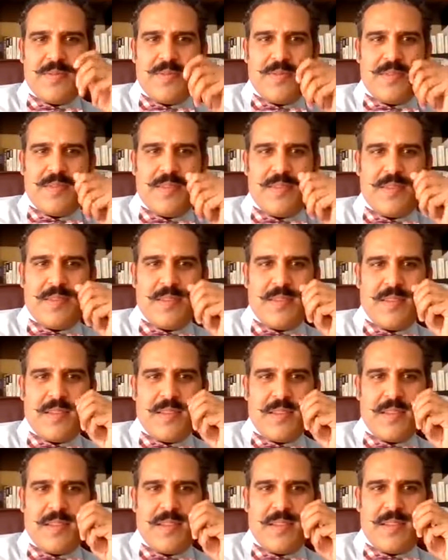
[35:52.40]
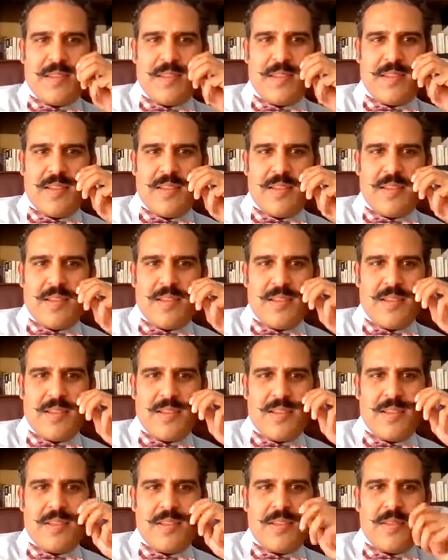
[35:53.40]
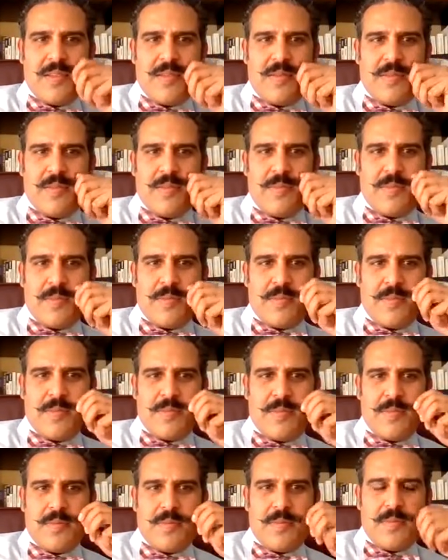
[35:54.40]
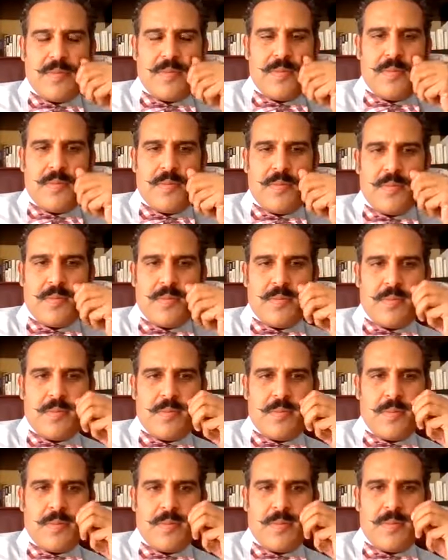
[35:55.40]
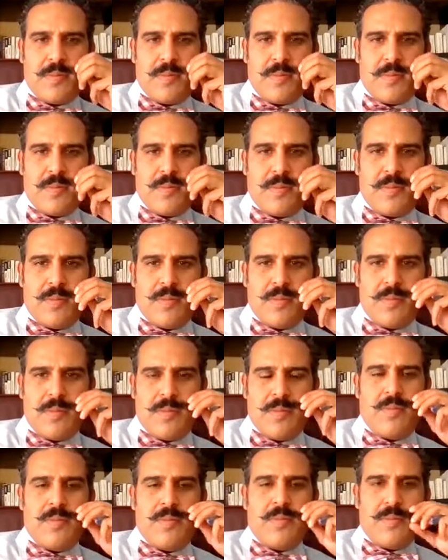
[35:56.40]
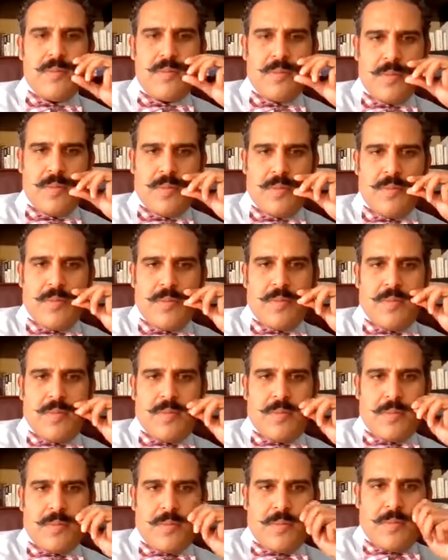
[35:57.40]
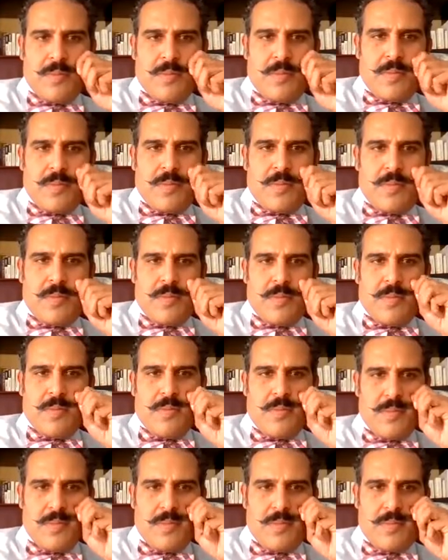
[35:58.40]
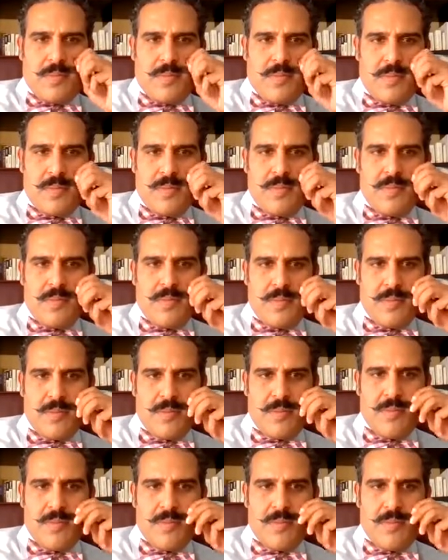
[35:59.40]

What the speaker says: [no speech]